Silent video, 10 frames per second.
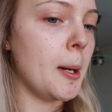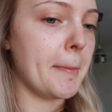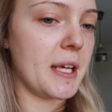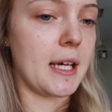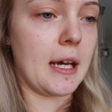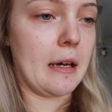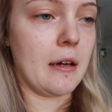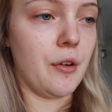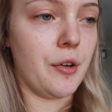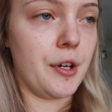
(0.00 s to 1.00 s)
But
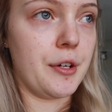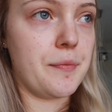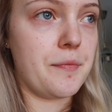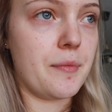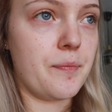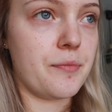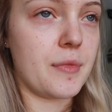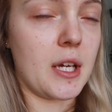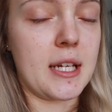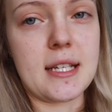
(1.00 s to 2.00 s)
yeah,
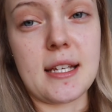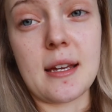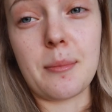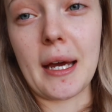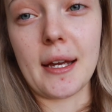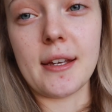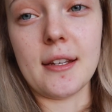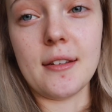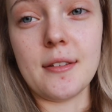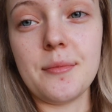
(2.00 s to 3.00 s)
I need to get
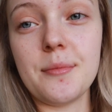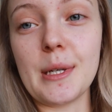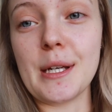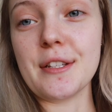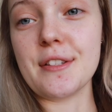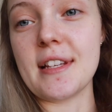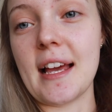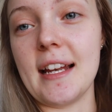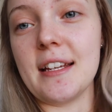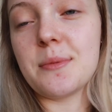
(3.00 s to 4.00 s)
packing because
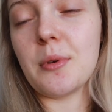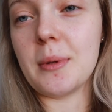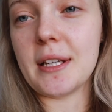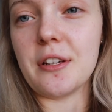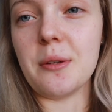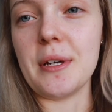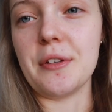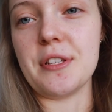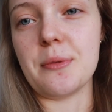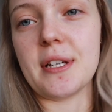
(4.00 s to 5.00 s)
Elliot's probably going to be
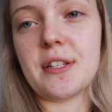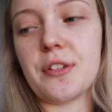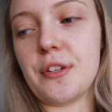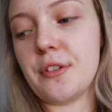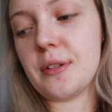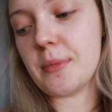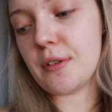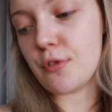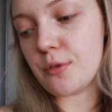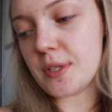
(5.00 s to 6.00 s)
on his way soon and my
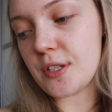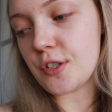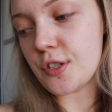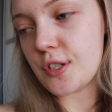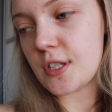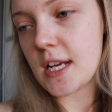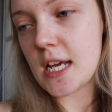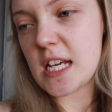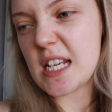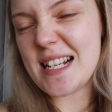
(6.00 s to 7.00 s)
room is just
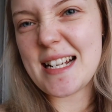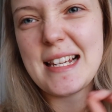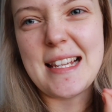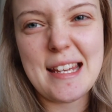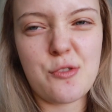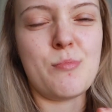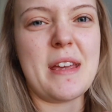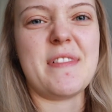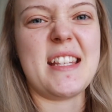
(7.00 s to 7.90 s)
a little bit of a